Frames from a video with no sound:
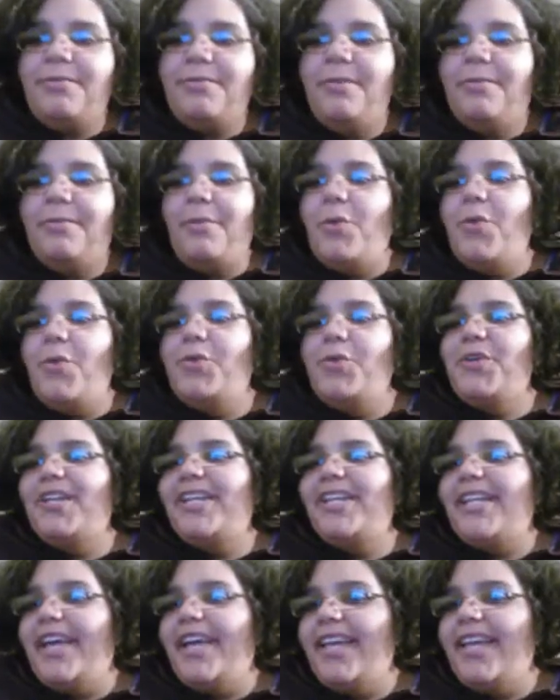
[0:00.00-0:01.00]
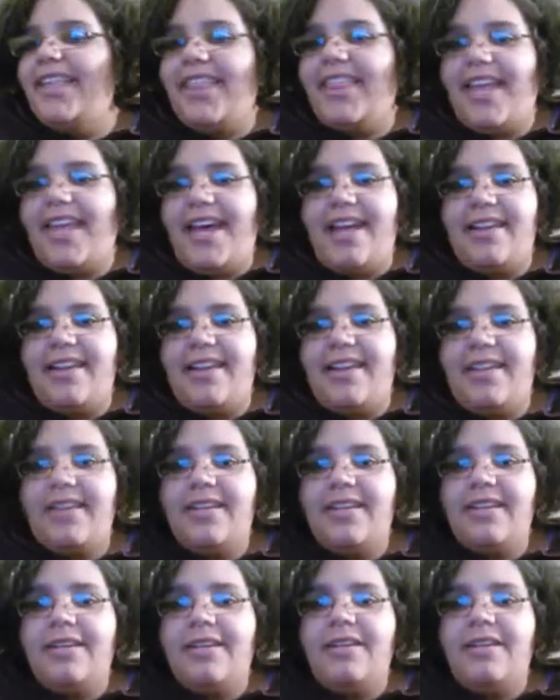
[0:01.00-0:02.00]
people wouldn't like that,
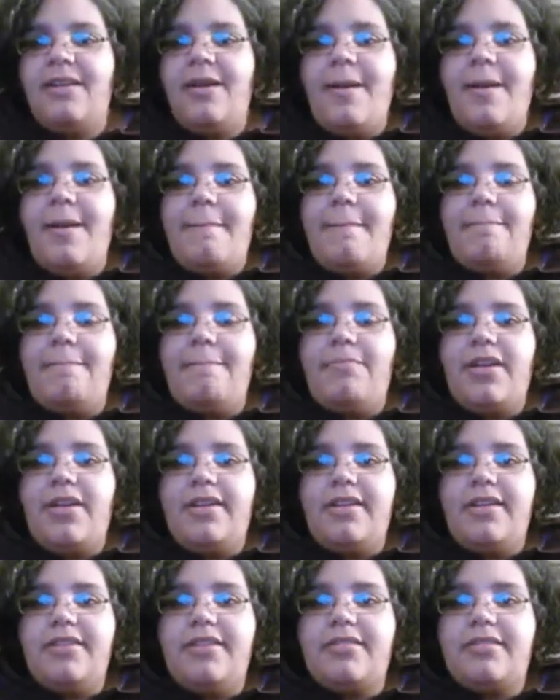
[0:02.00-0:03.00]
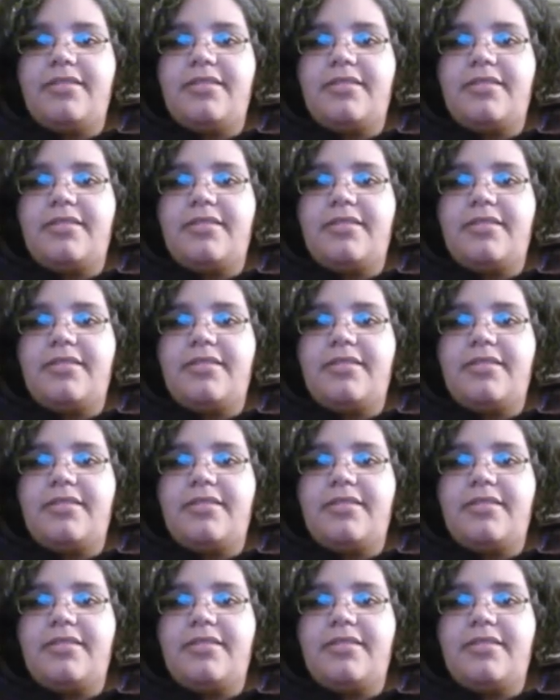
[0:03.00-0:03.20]
but